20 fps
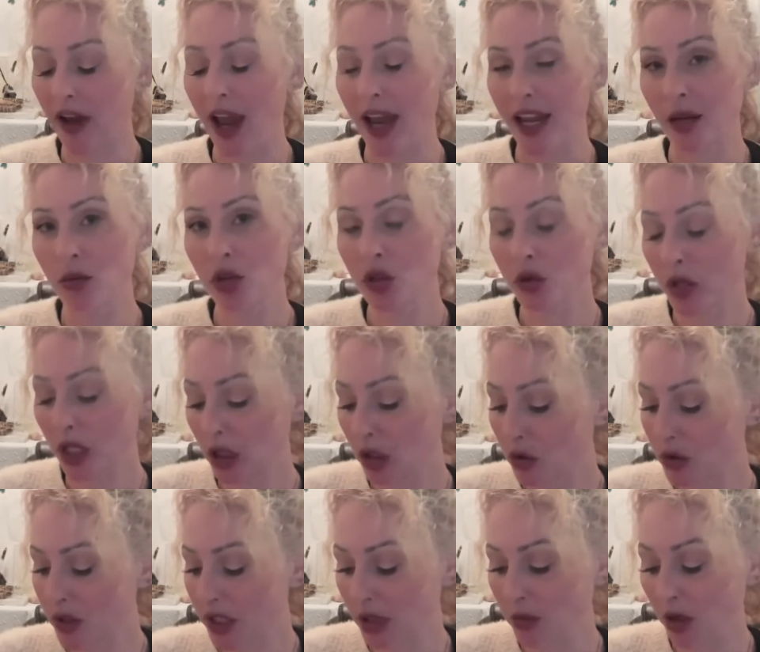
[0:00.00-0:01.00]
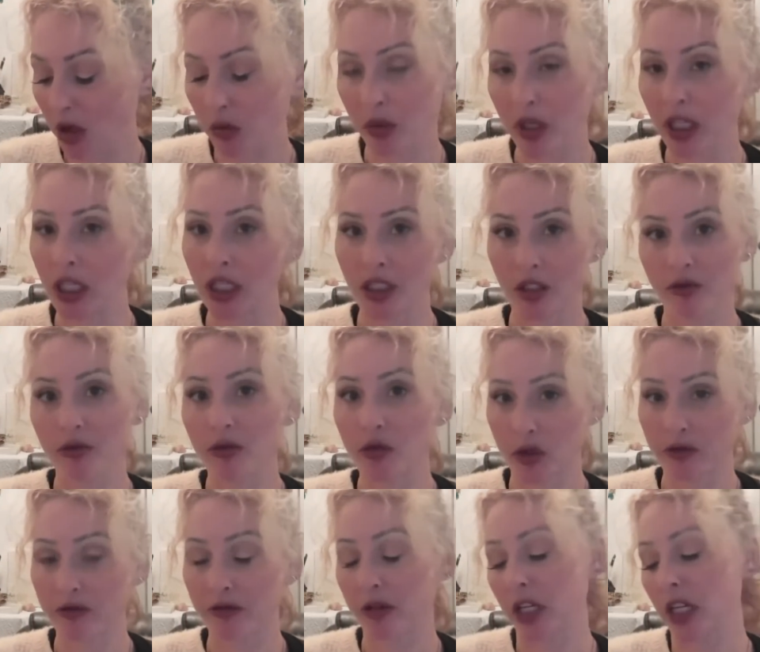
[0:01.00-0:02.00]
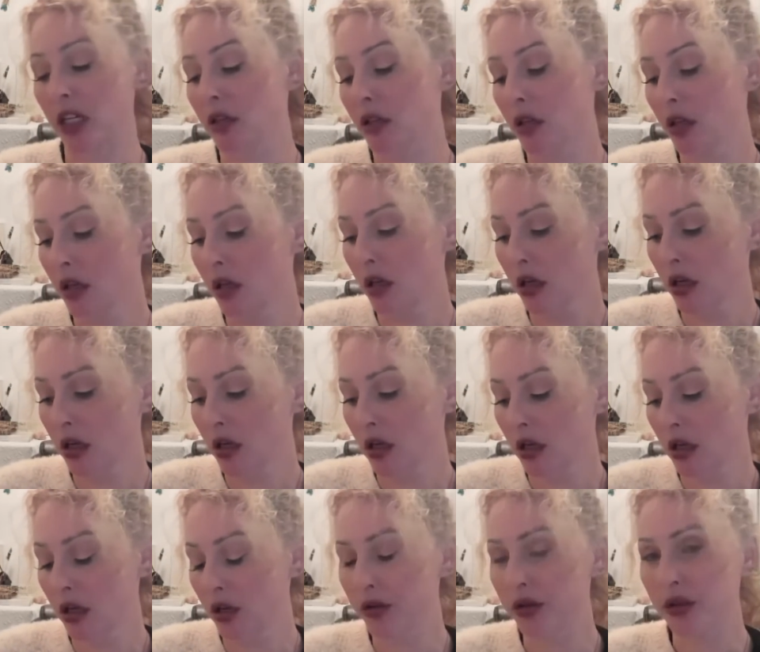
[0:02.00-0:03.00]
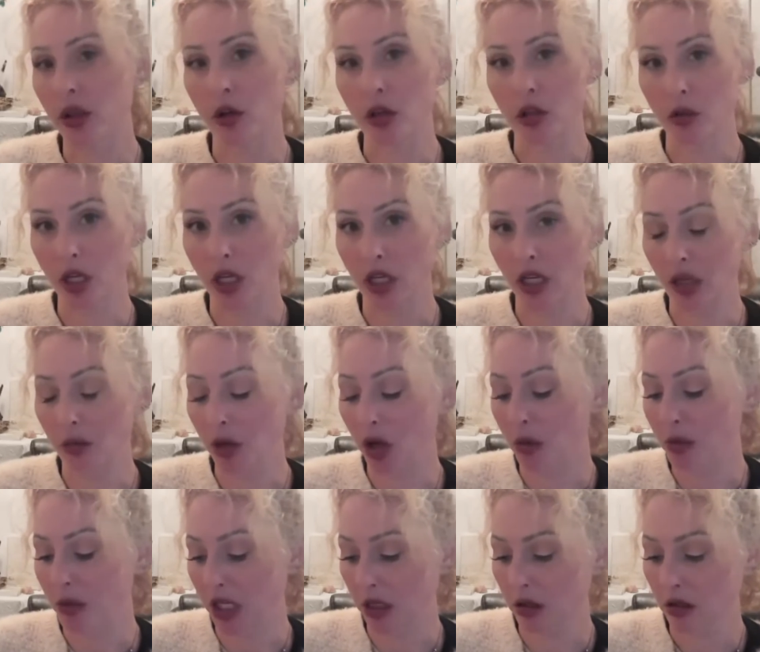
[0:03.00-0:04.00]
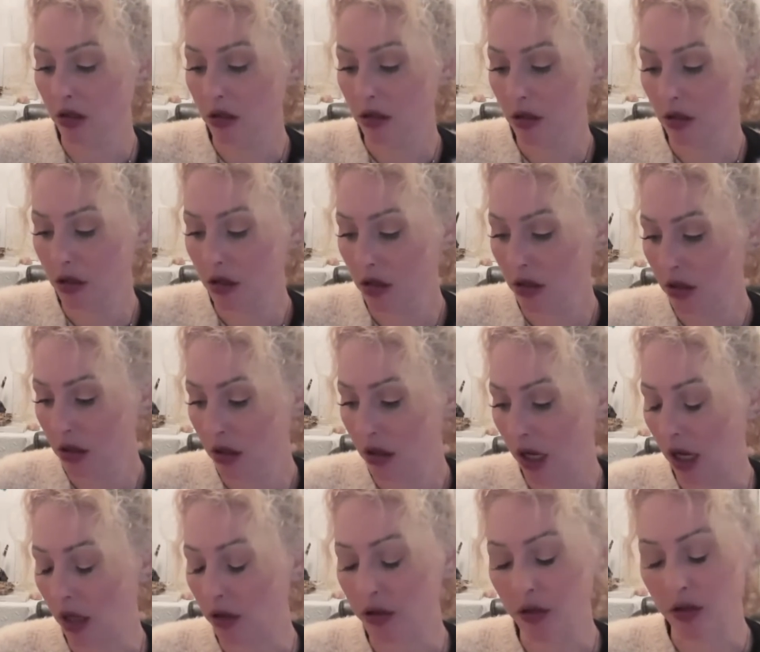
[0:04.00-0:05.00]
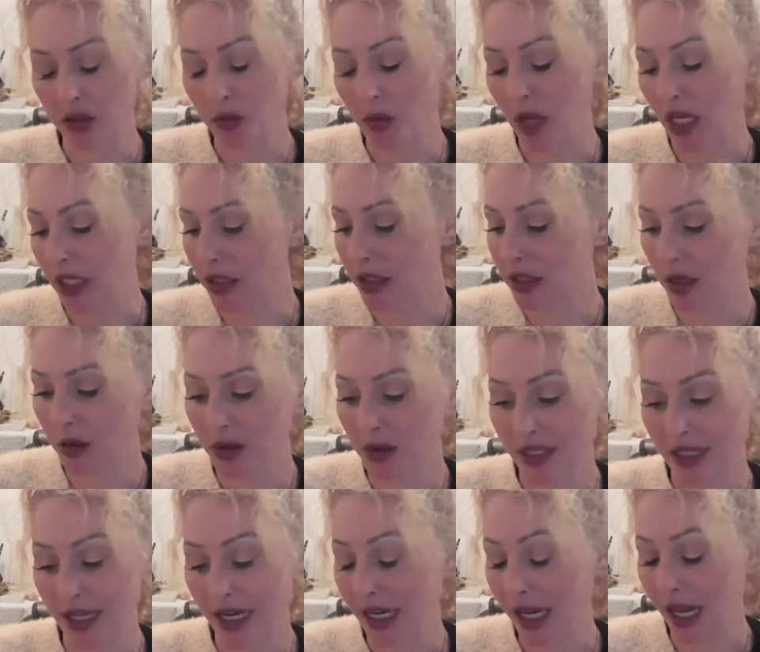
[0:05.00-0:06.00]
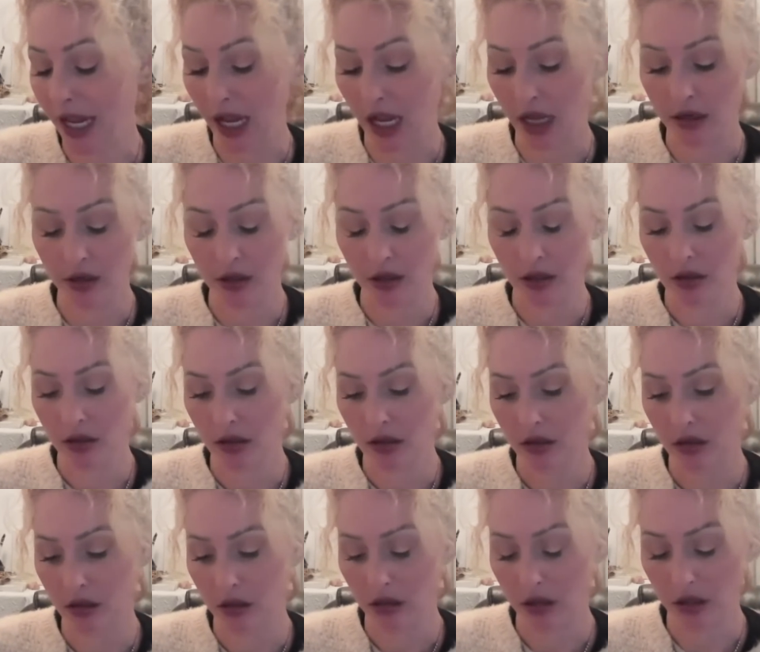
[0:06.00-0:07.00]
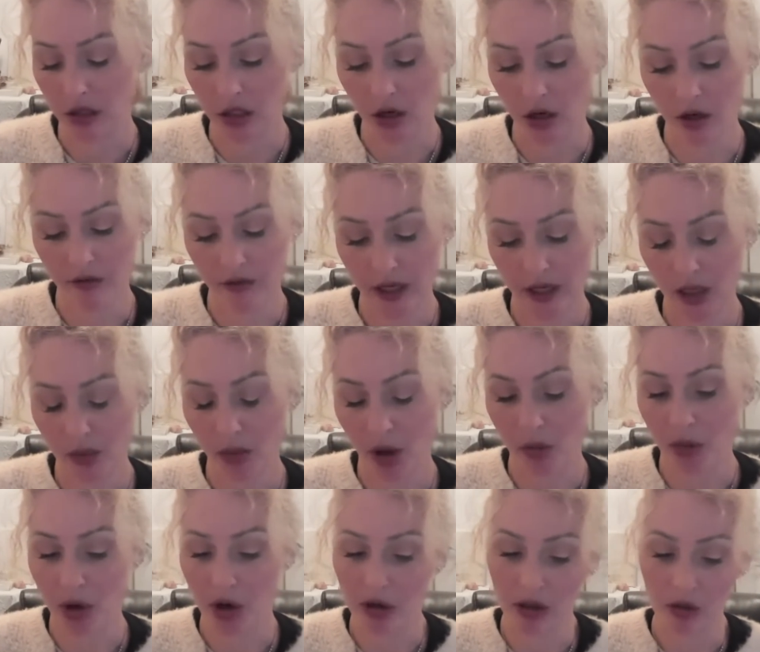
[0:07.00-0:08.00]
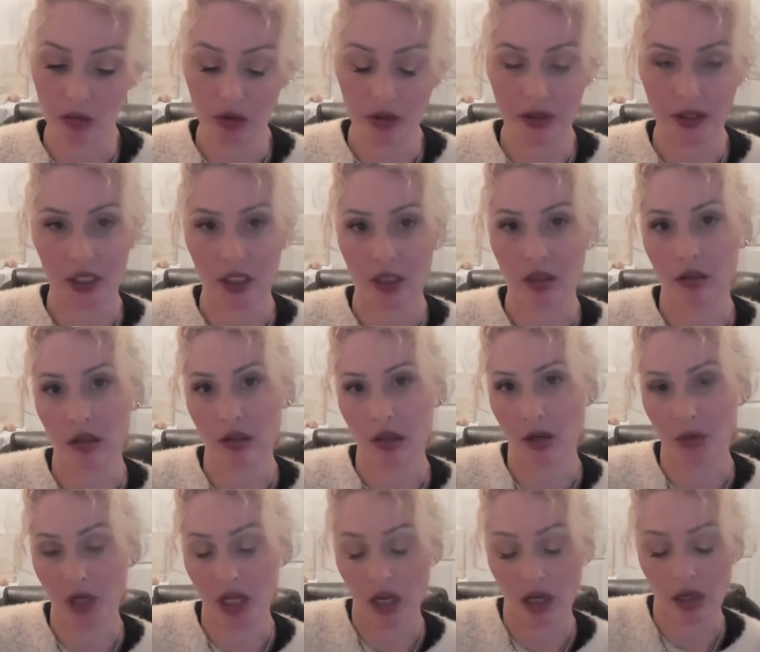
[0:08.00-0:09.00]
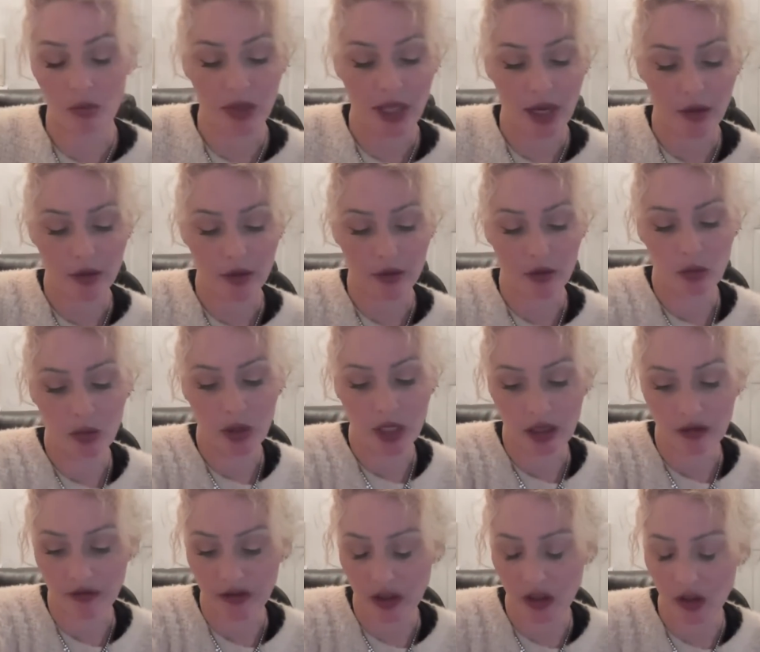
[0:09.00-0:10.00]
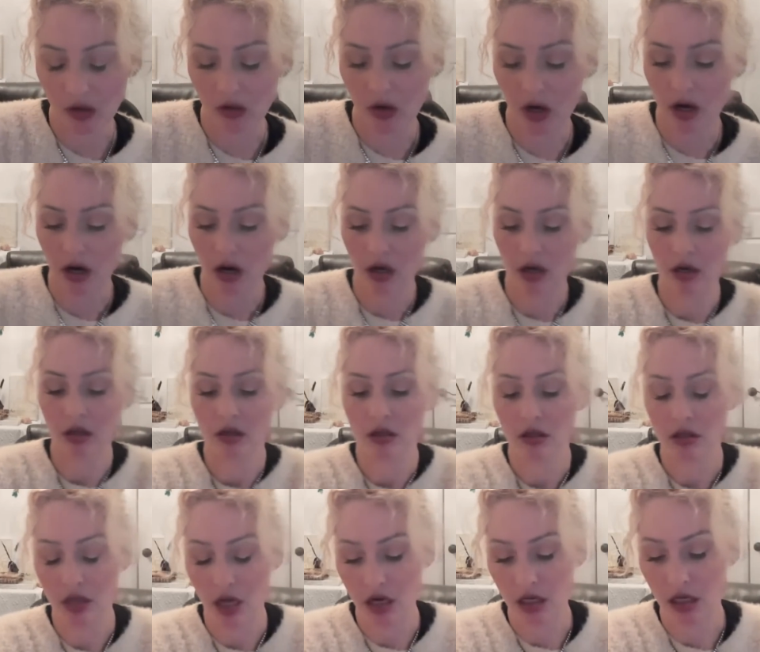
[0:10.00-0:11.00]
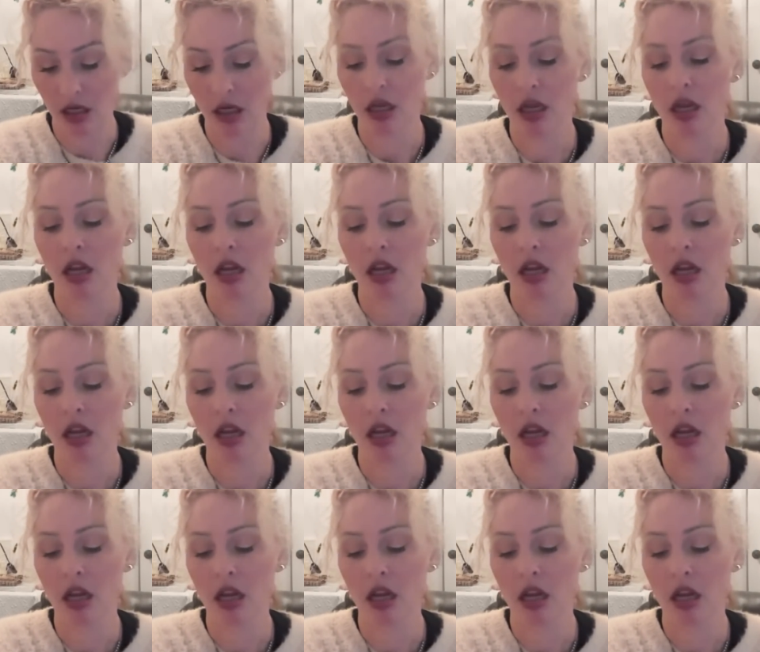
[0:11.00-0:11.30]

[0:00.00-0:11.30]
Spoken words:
I am doing those email readings for free. So you can email me. I'll do as many of them as I can. If I get bombarded, we'll see how many I can plow through. But if you are DACA